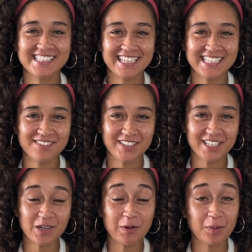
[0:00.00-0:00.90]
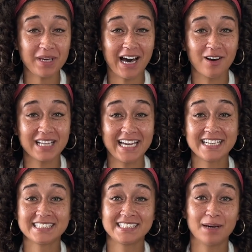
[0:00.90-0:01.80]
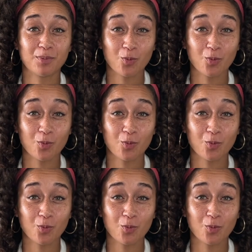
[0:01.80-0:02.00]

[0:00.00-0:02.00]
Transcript: today's video, we'll be outlining step